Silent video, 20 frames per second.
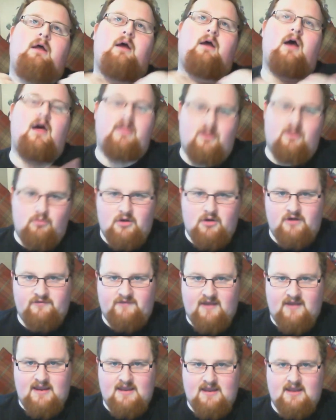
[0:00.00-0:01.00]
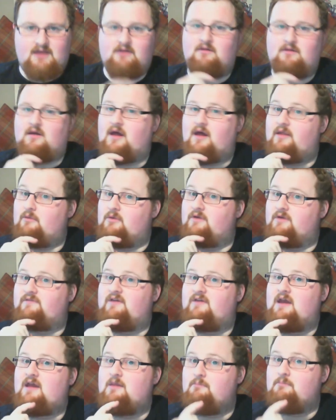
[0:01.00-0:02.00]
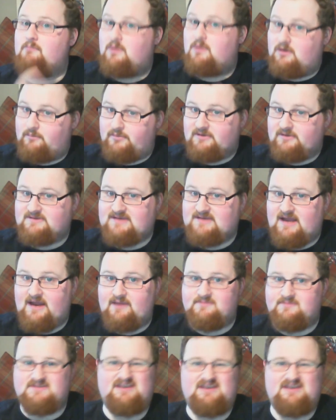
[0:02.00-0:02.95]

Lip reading: are they worth taking? Are they worth taking multiple times?